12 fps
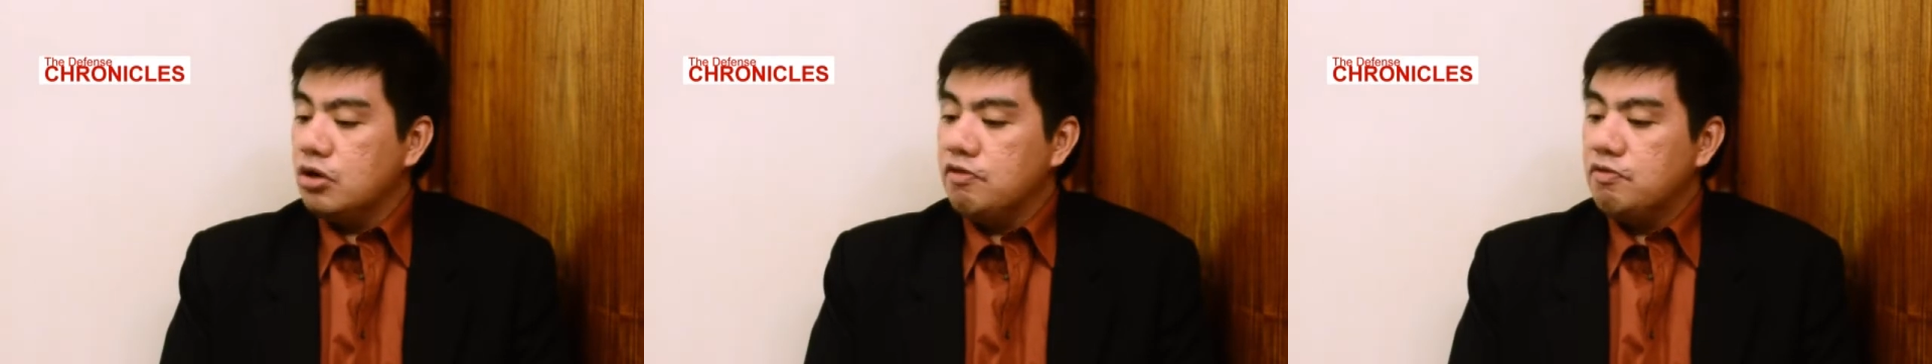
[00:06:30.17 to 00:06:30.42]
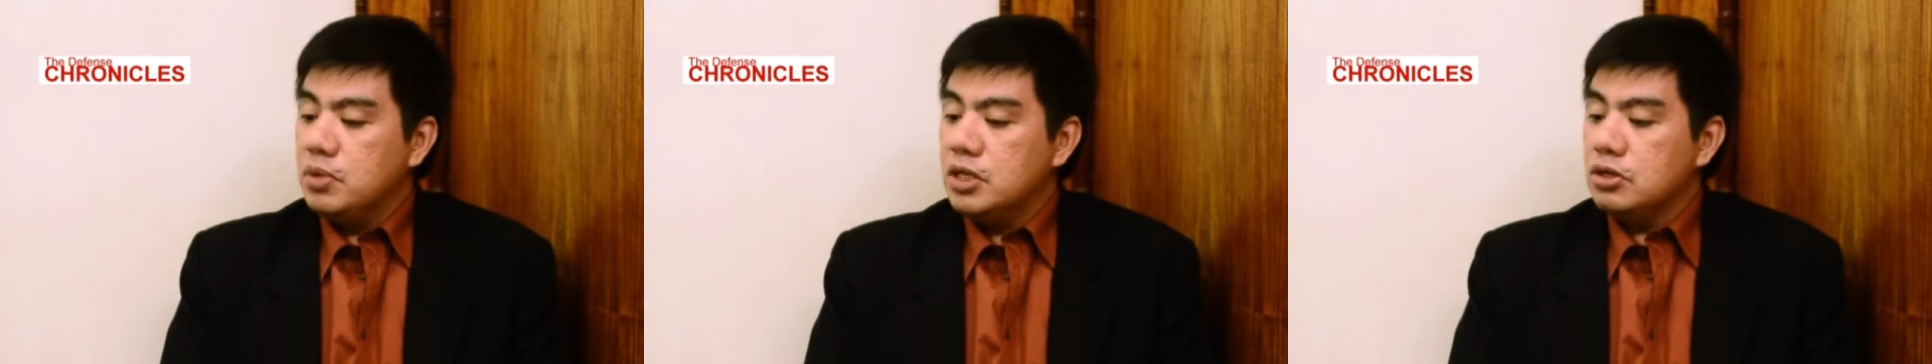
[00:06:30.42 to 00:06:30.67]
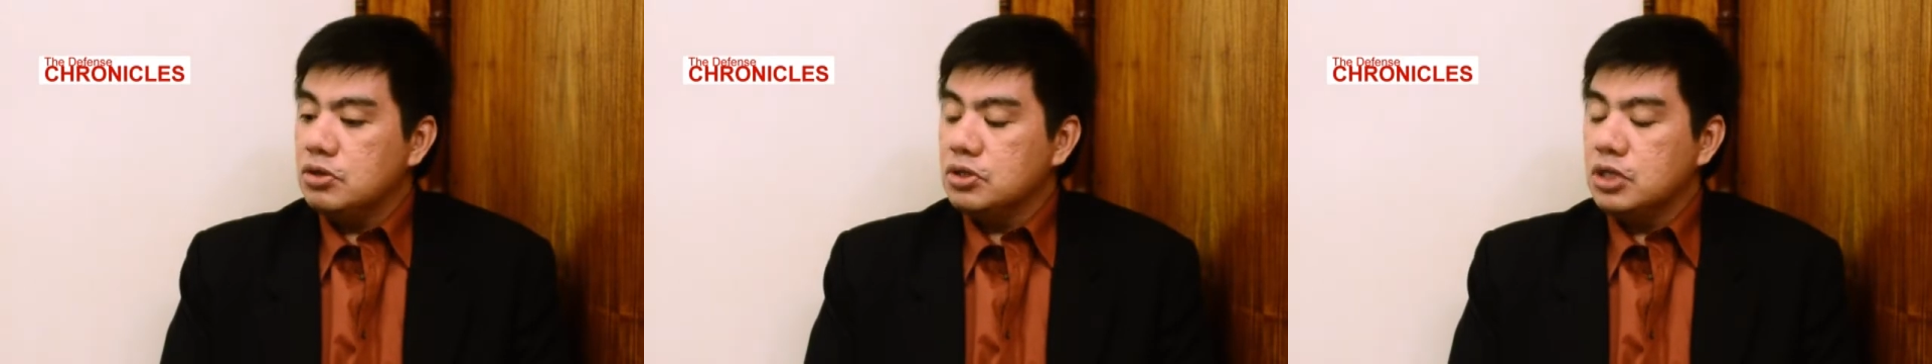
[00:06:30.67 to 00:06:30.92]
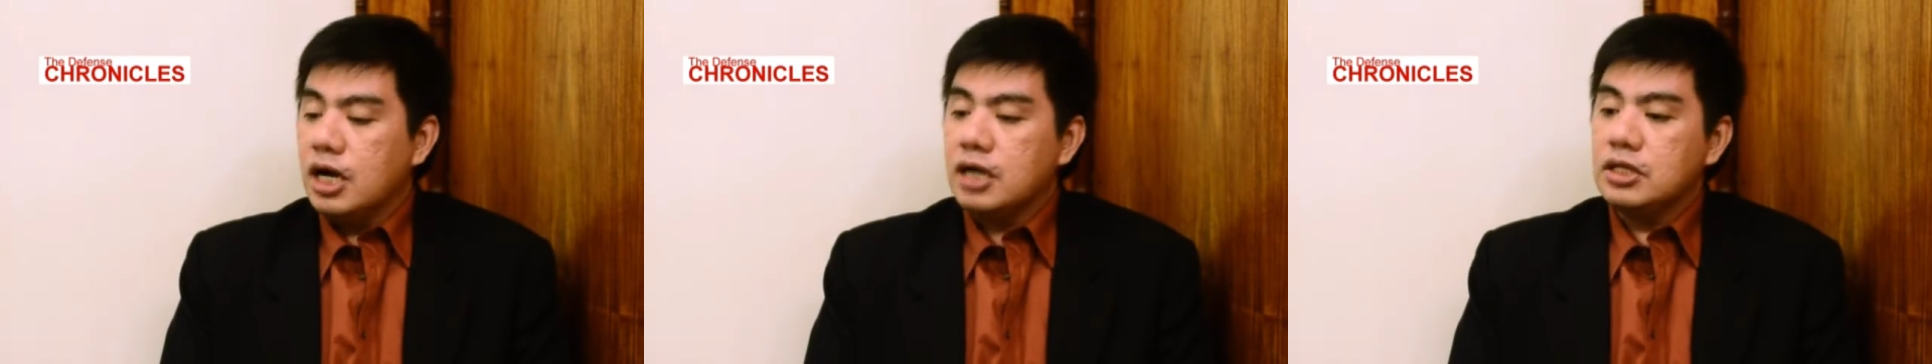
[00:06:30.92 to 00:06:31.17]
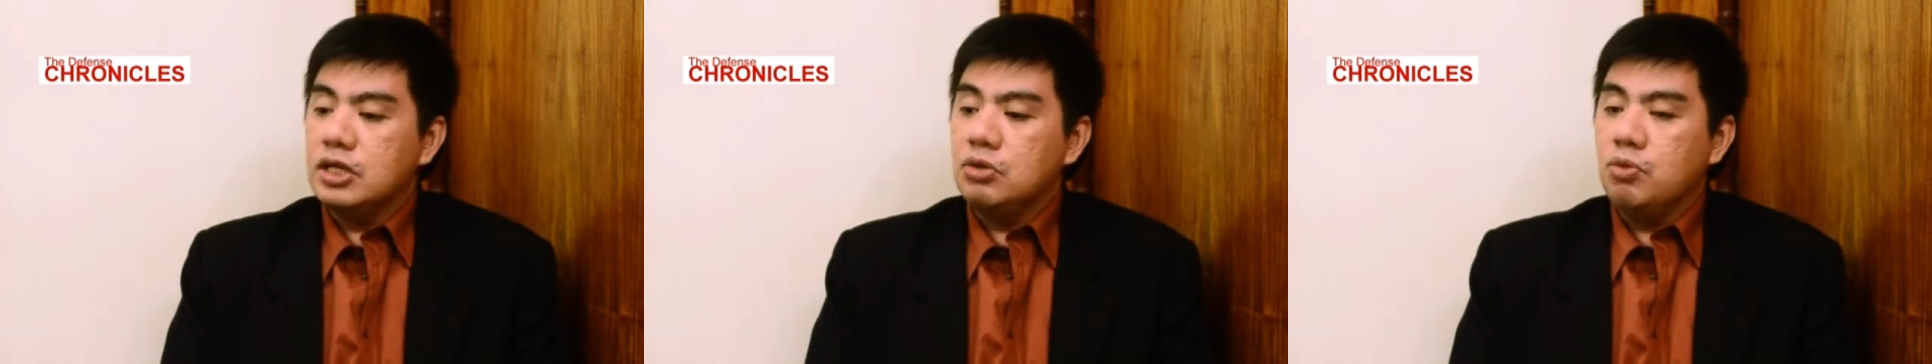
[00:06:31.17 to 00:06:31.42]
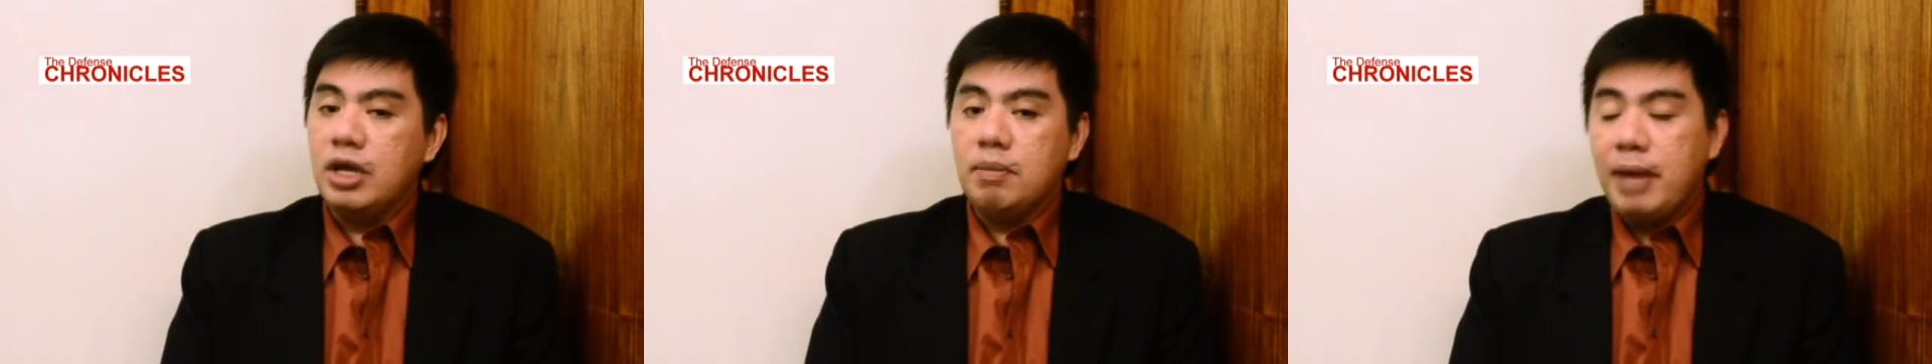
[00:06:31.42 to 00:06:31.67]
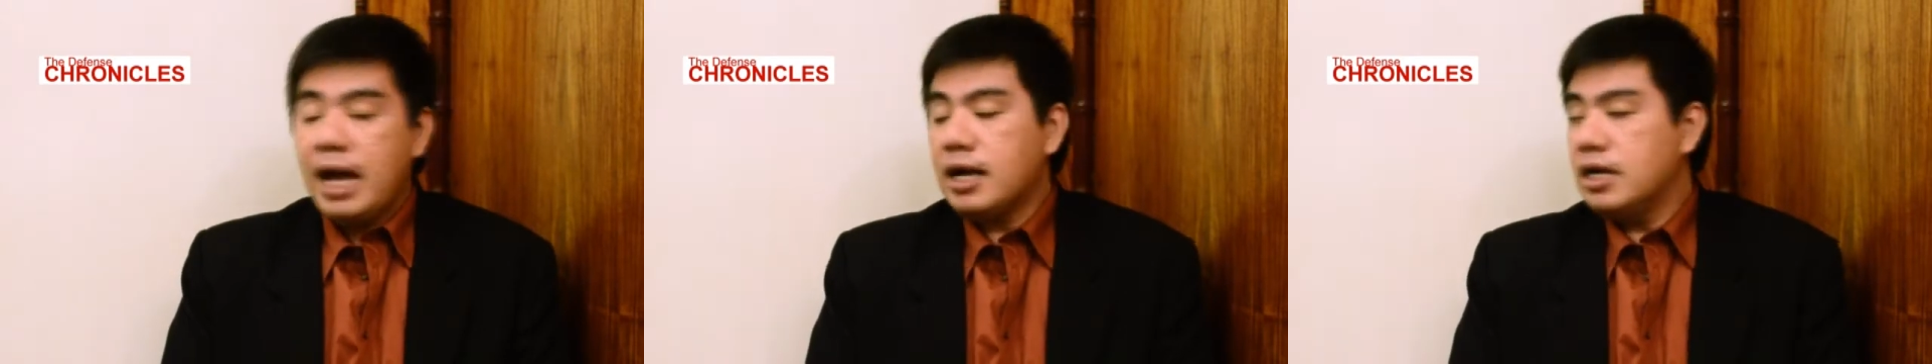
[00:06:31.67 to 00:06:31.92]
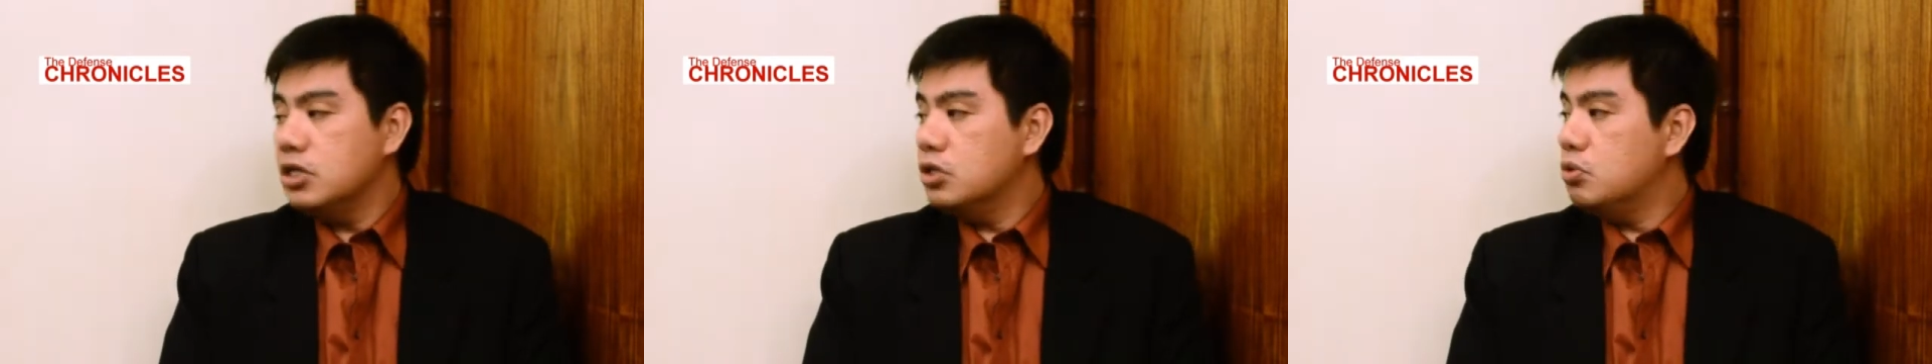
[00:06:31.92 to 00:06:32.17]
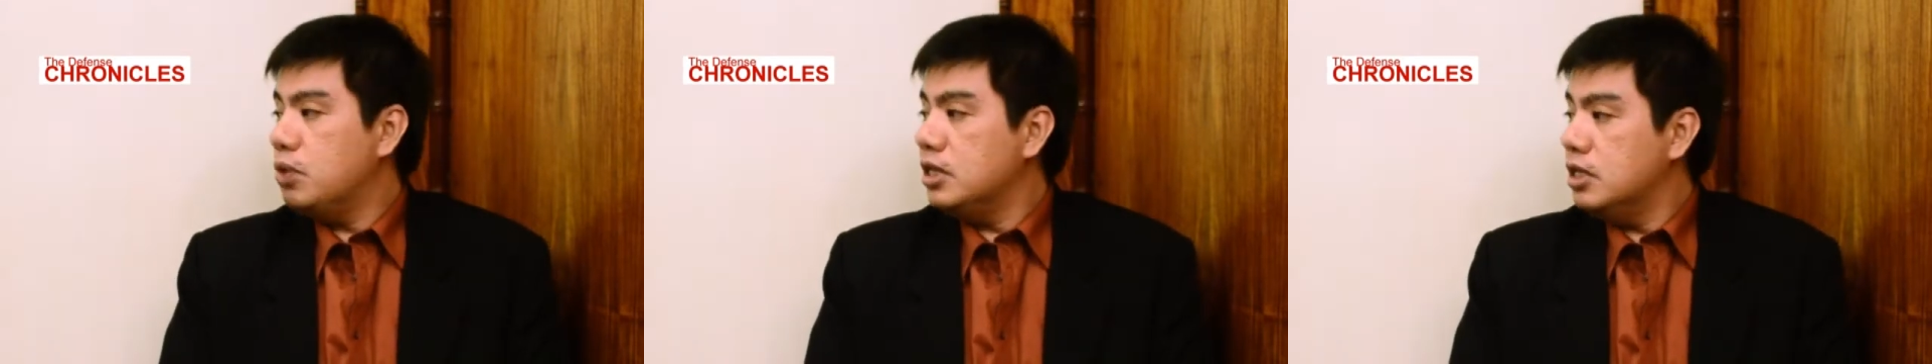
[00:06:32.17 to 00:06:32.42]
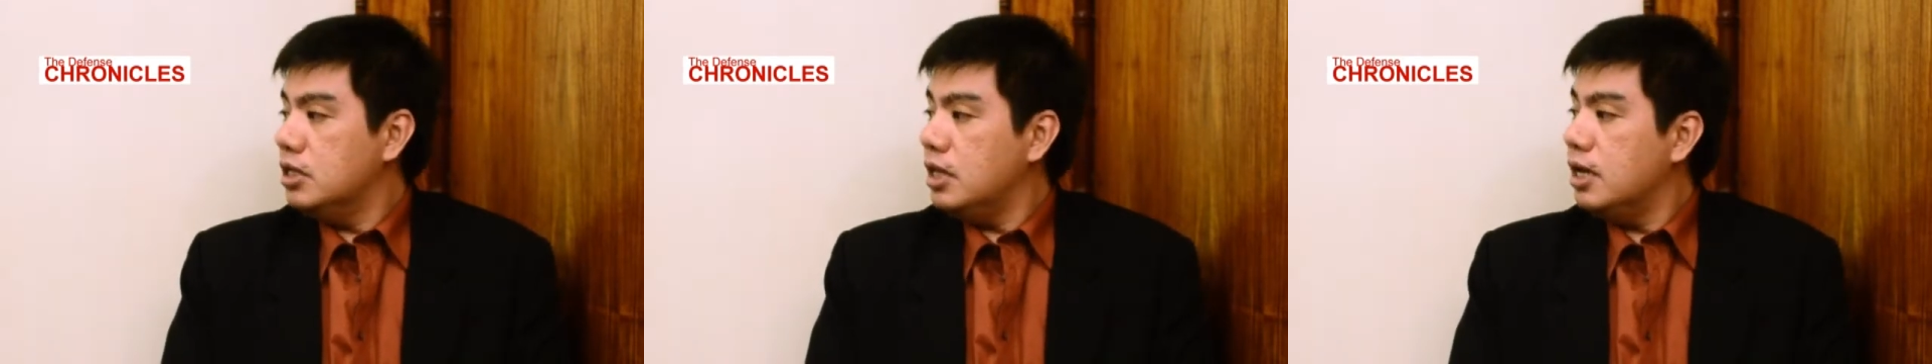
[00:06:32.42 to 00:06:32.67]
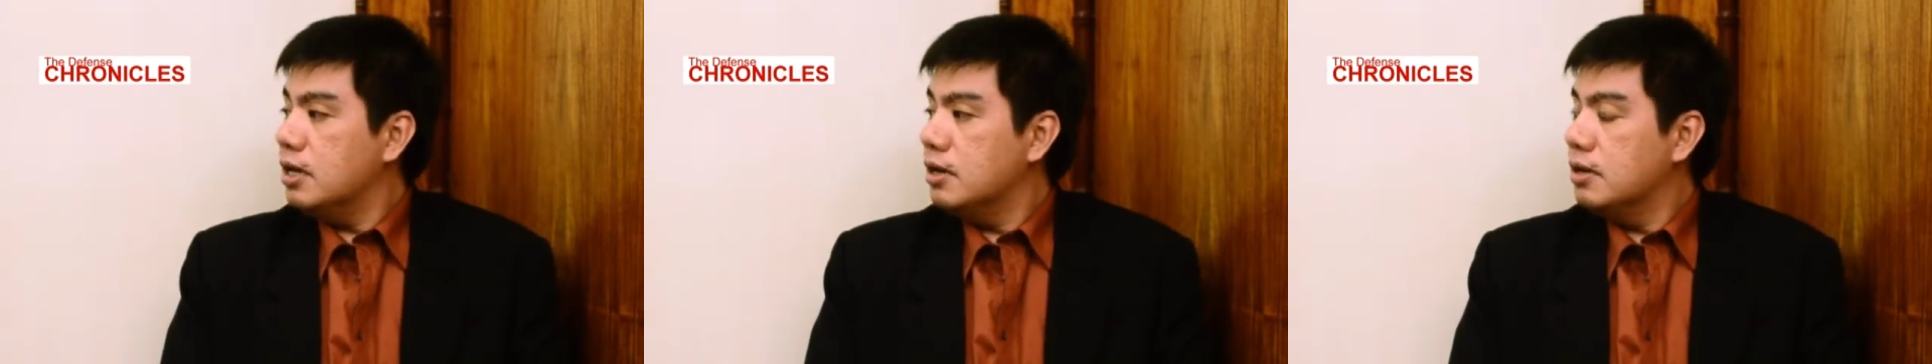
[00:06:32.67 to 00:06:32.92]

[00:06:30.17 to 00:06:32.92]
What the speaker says: have been conducted way back in 2010.